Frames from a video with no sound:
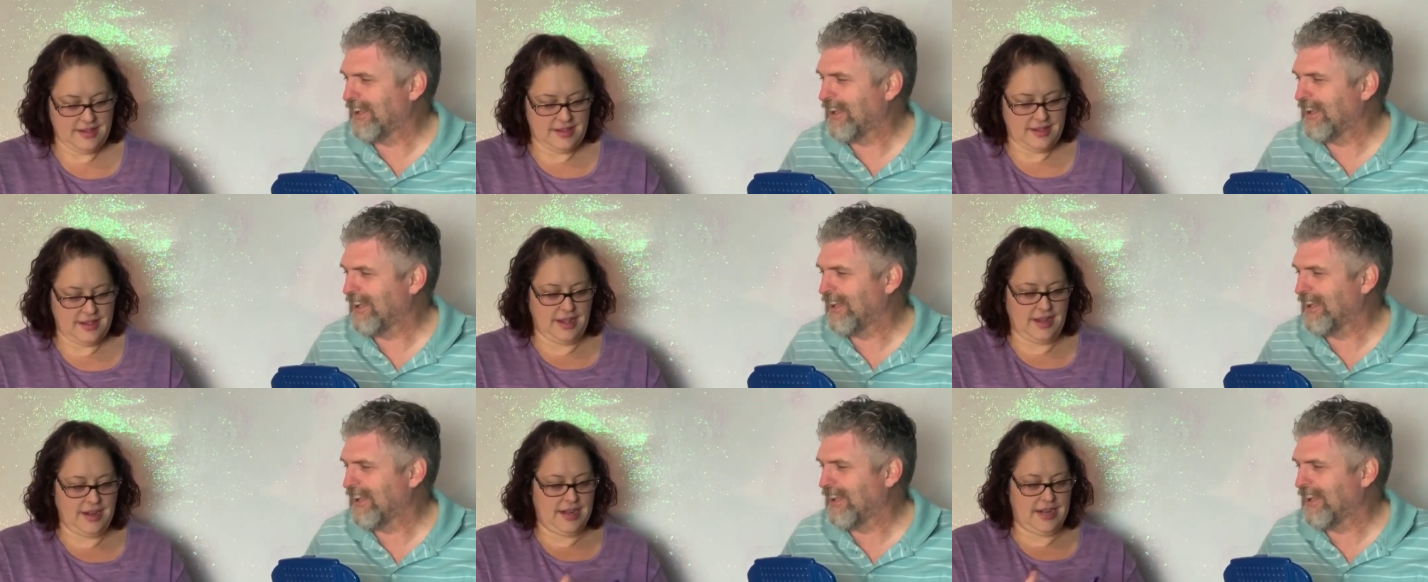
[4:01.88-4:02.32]
Speaker 1: All
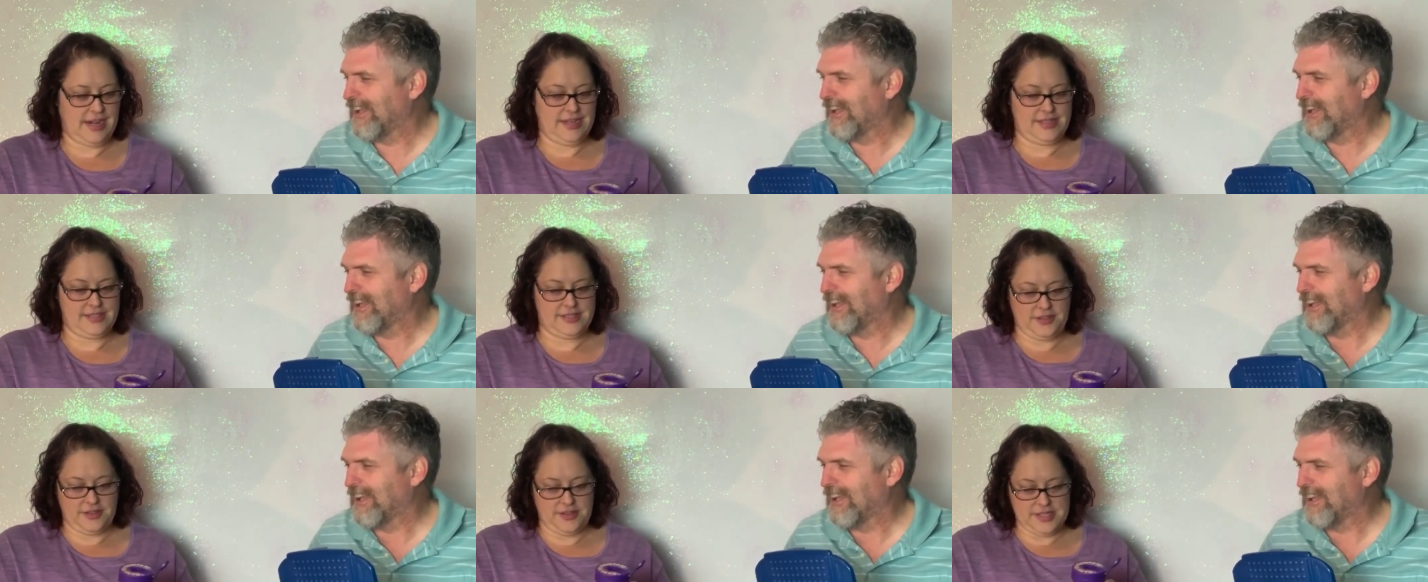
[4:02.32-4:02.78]
right,
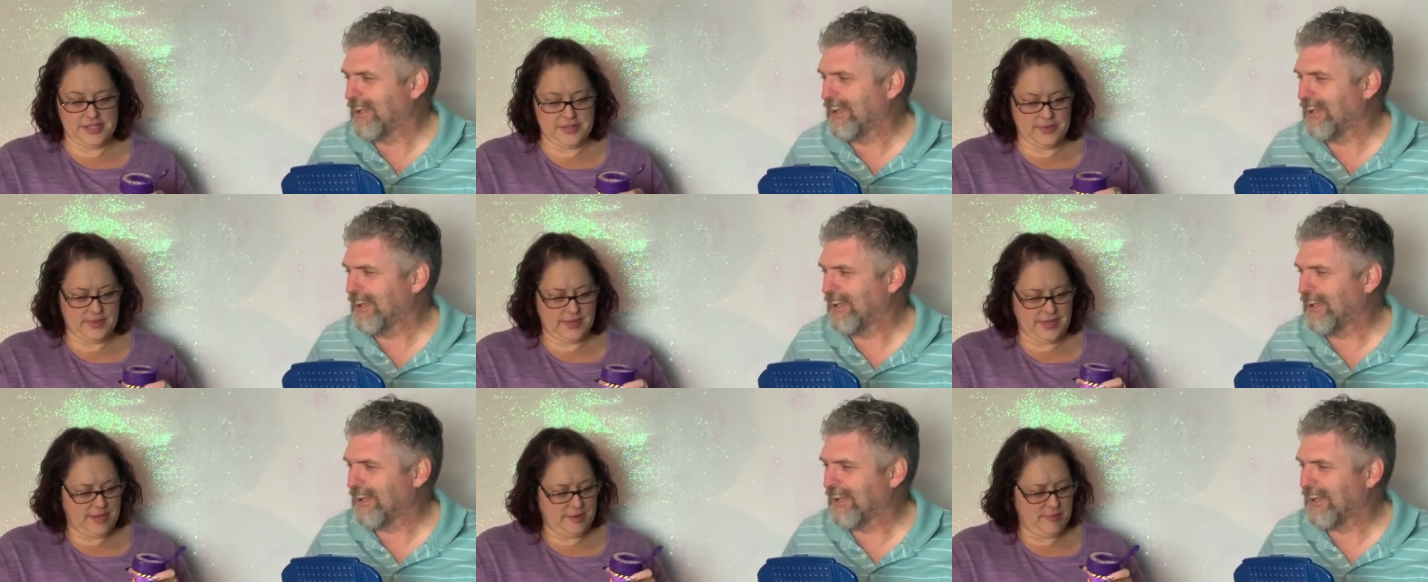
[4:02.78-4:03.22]
so this
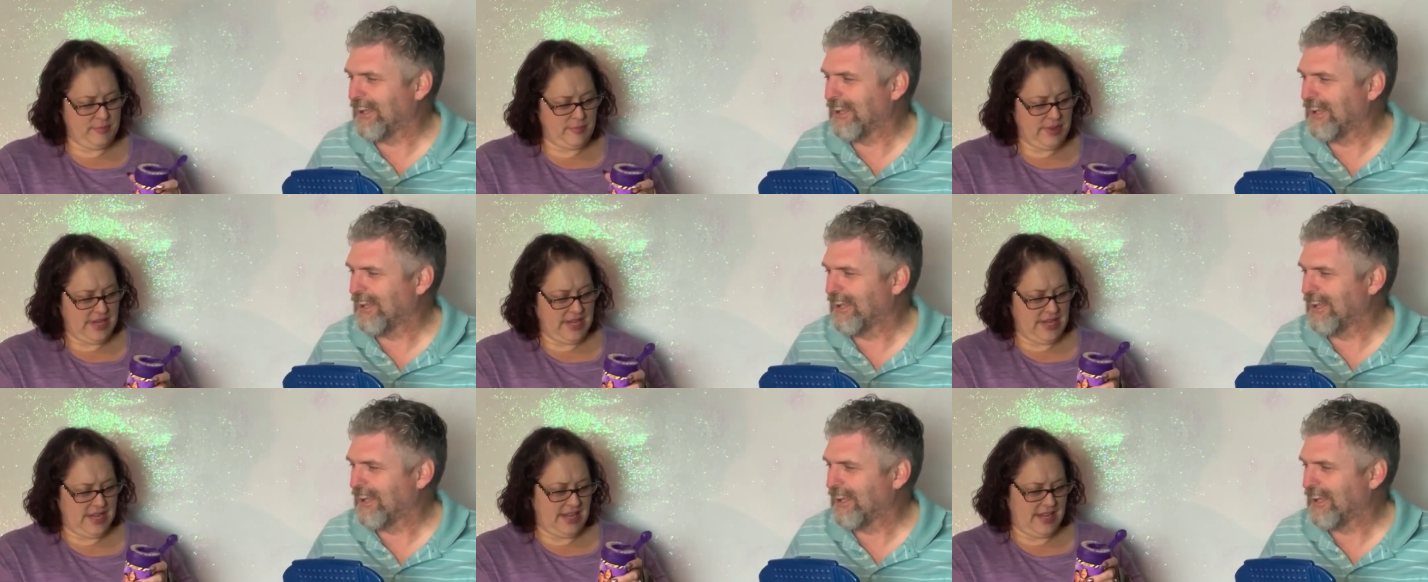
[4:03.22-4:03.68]
one could
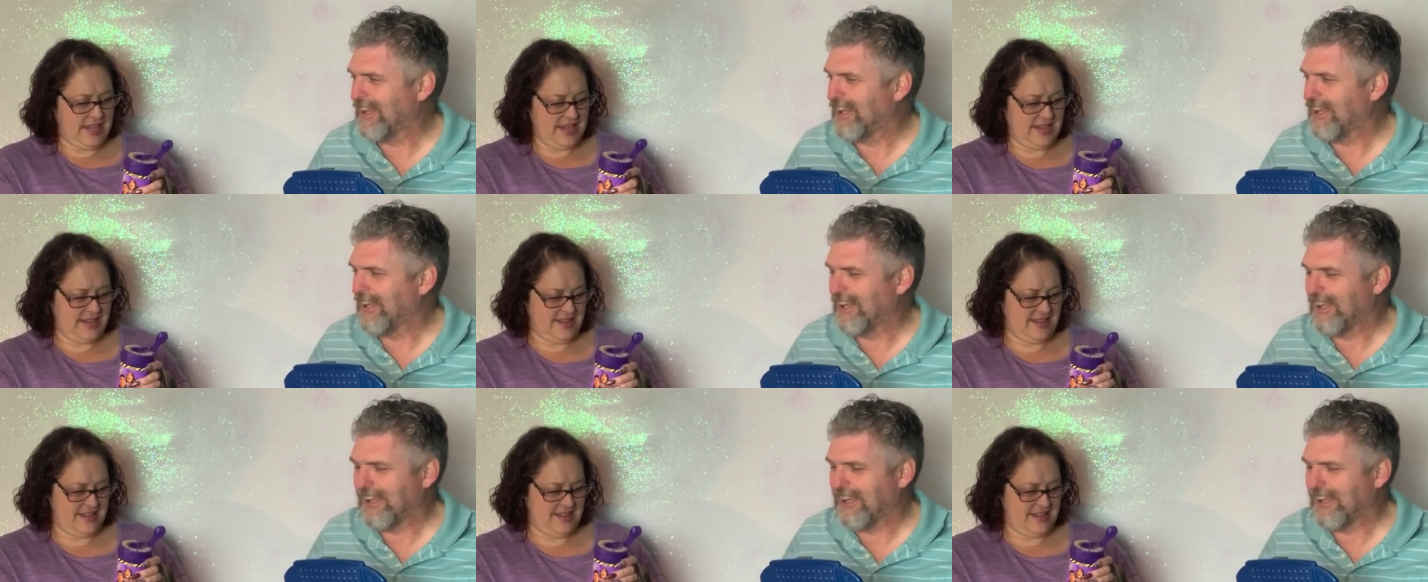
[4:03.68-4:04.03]
be